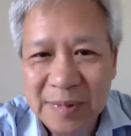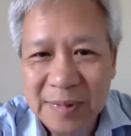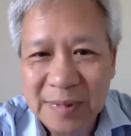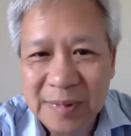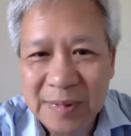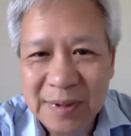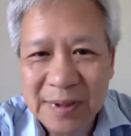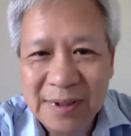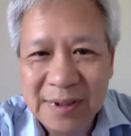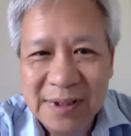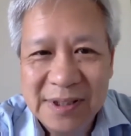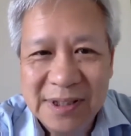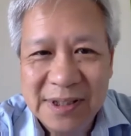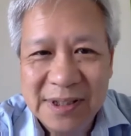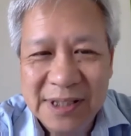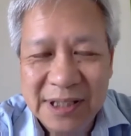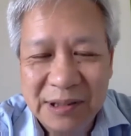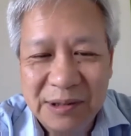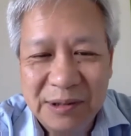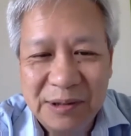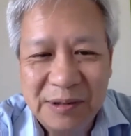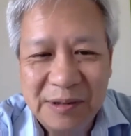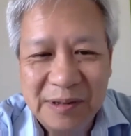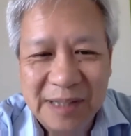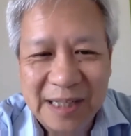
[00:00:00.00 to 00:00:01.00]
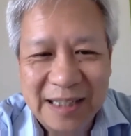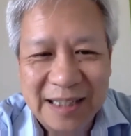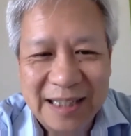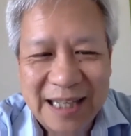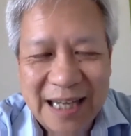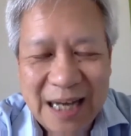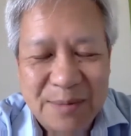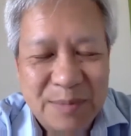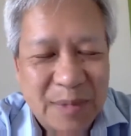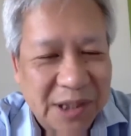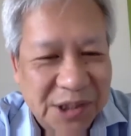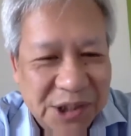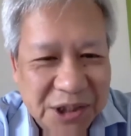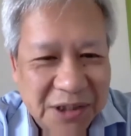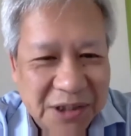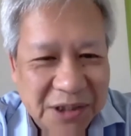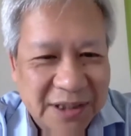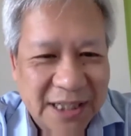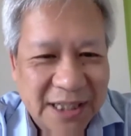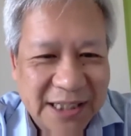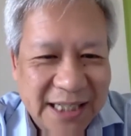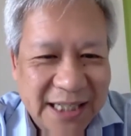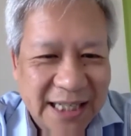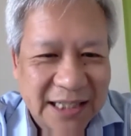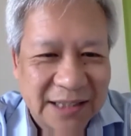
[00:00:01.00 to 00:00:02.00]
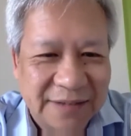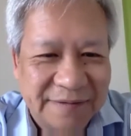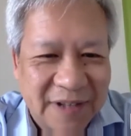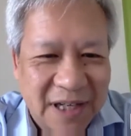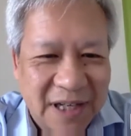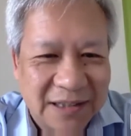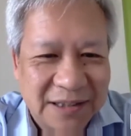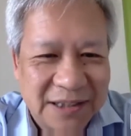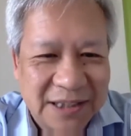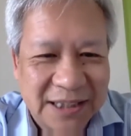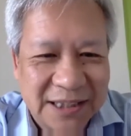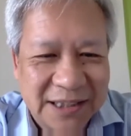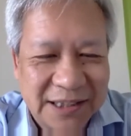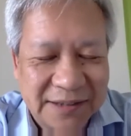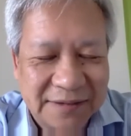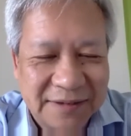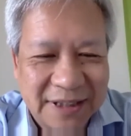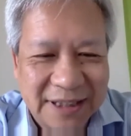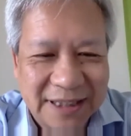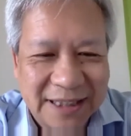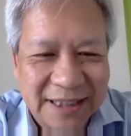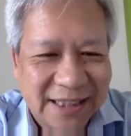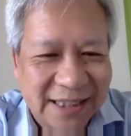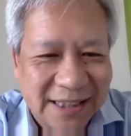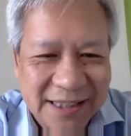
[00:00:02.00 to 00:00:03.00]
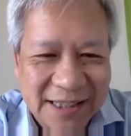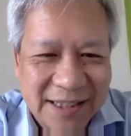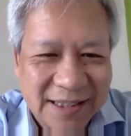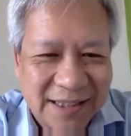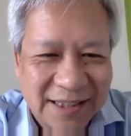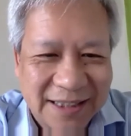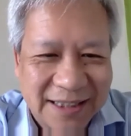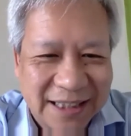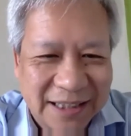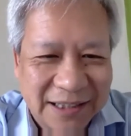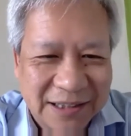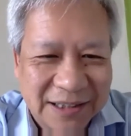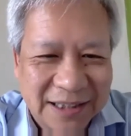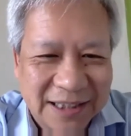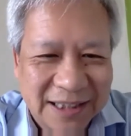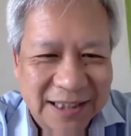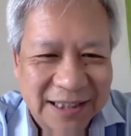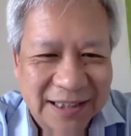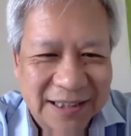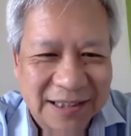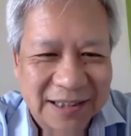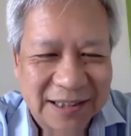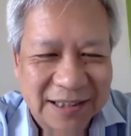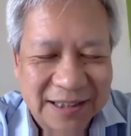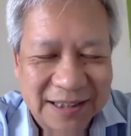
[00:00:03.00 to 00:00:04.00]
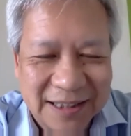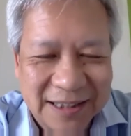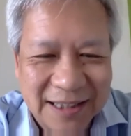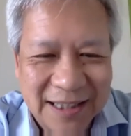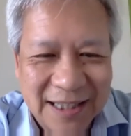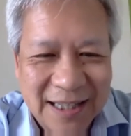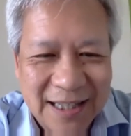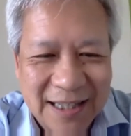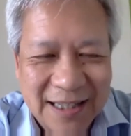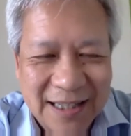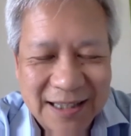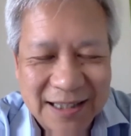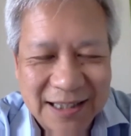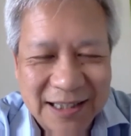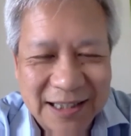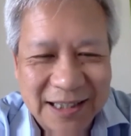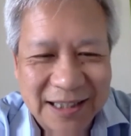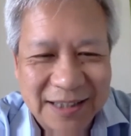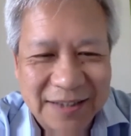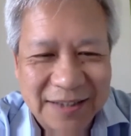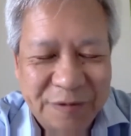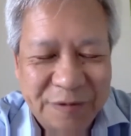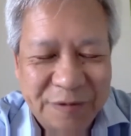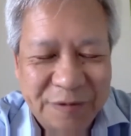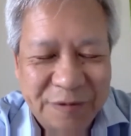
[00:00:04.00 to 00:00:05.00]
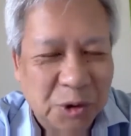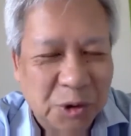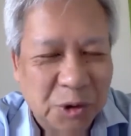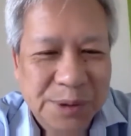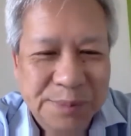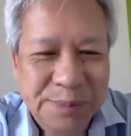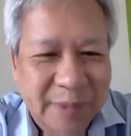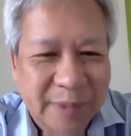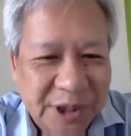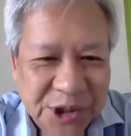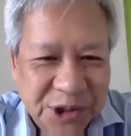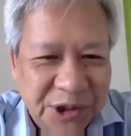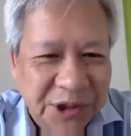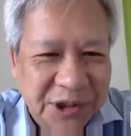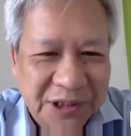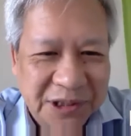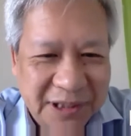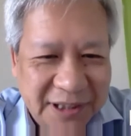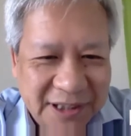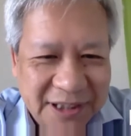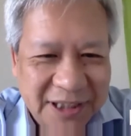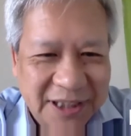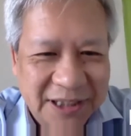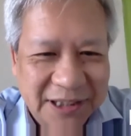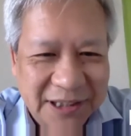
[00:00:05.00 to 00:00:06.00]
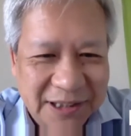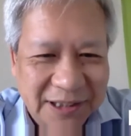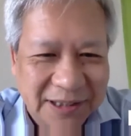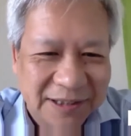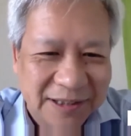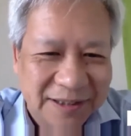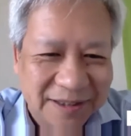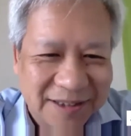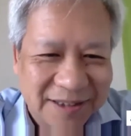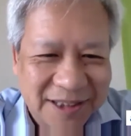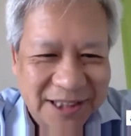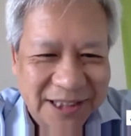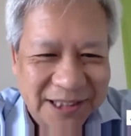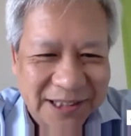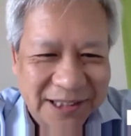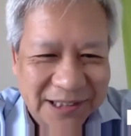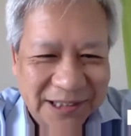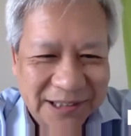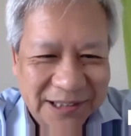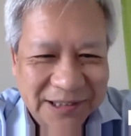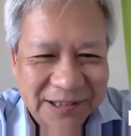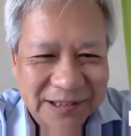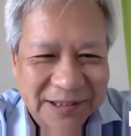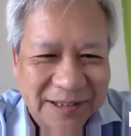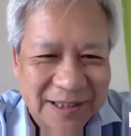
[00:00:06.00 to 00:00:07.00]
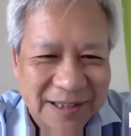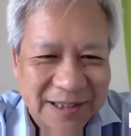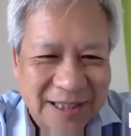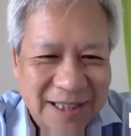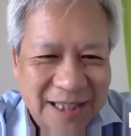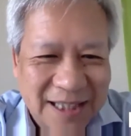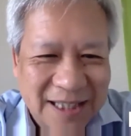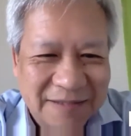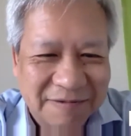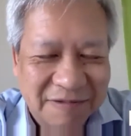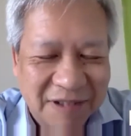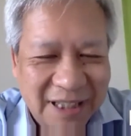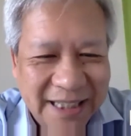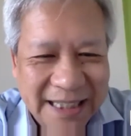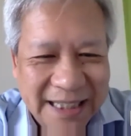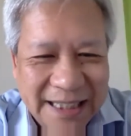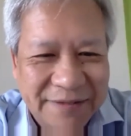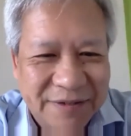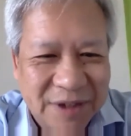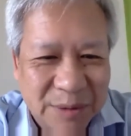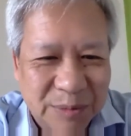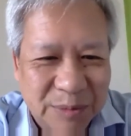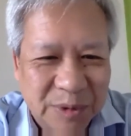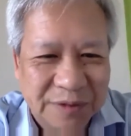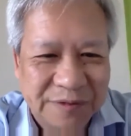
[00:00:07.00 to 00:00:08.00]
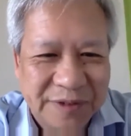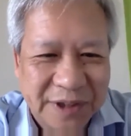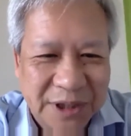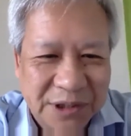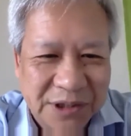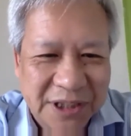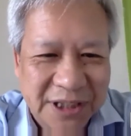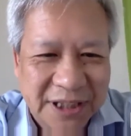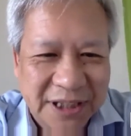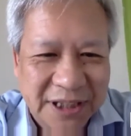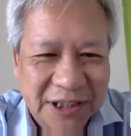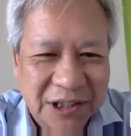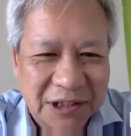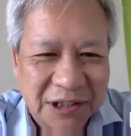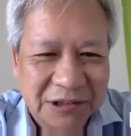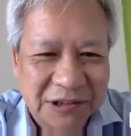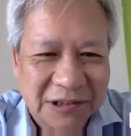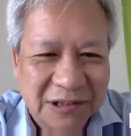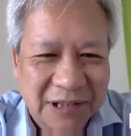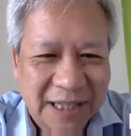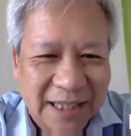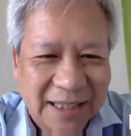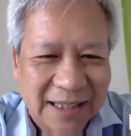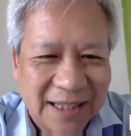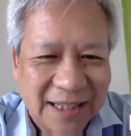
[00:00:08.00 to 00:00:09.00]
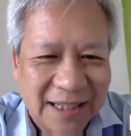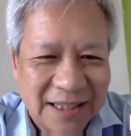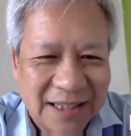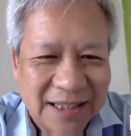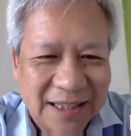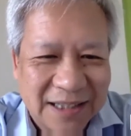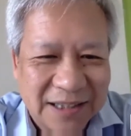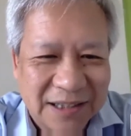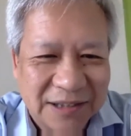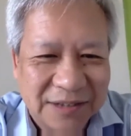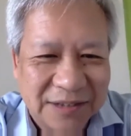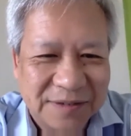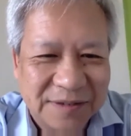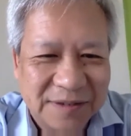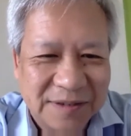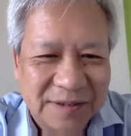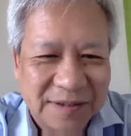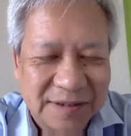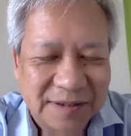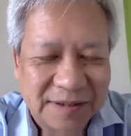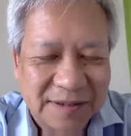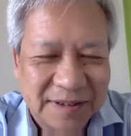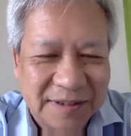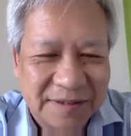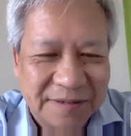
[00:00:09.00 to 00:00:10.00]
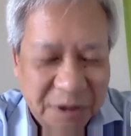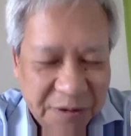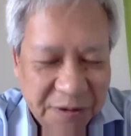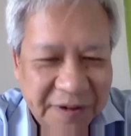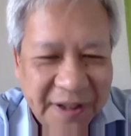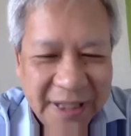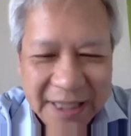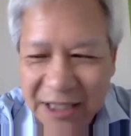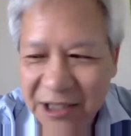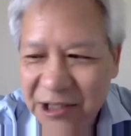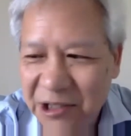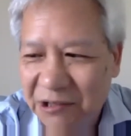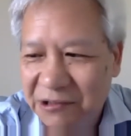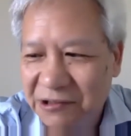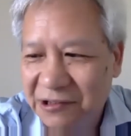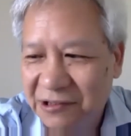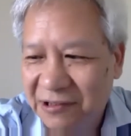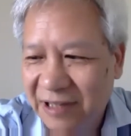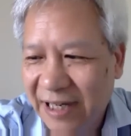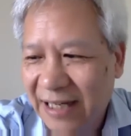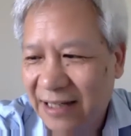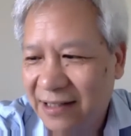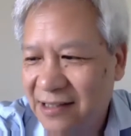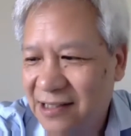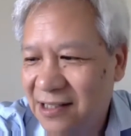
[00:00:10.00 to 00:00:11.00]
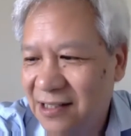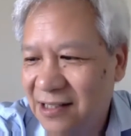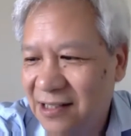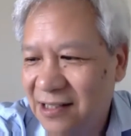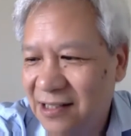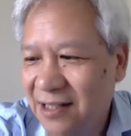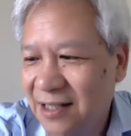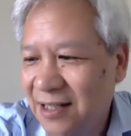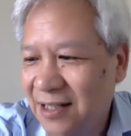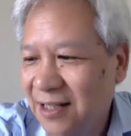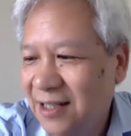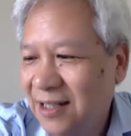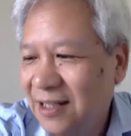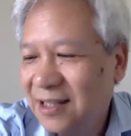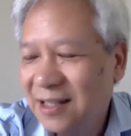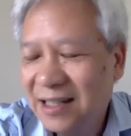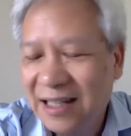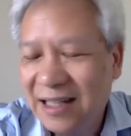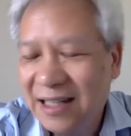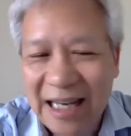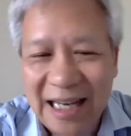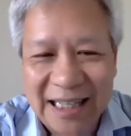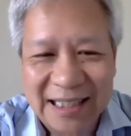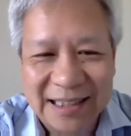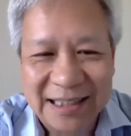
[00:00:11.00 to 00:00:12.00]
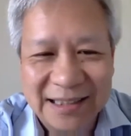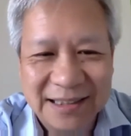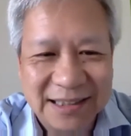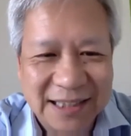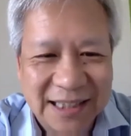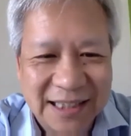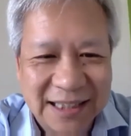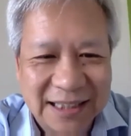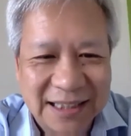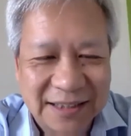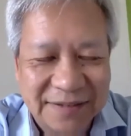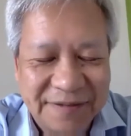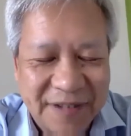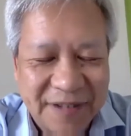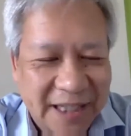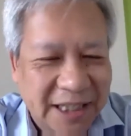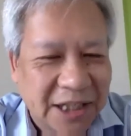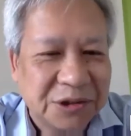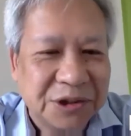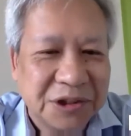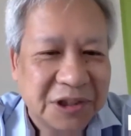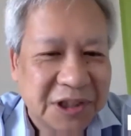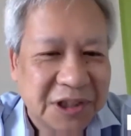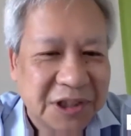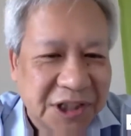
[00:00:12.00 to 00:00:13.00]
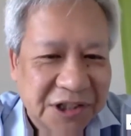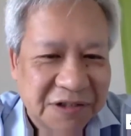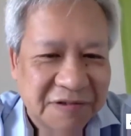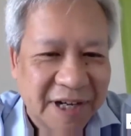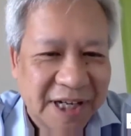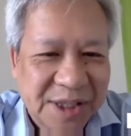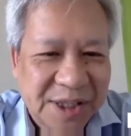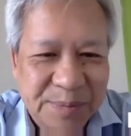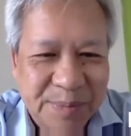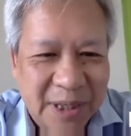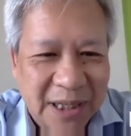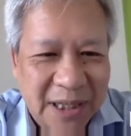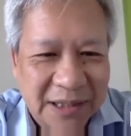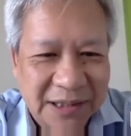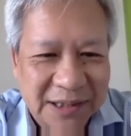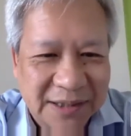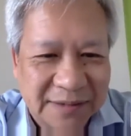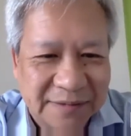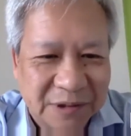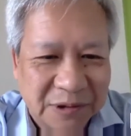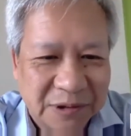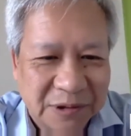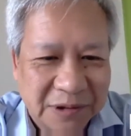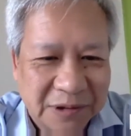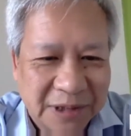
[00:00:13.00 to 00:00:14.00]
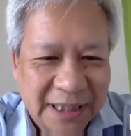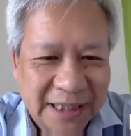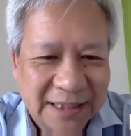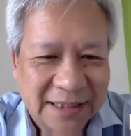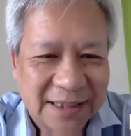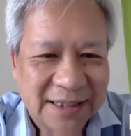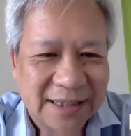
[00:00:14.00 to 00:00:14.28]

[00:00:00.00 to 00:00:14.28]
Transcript: So how much should they take advantage of these, the force majeure to relieve them of fulfilling contracts and financial distress part of all that?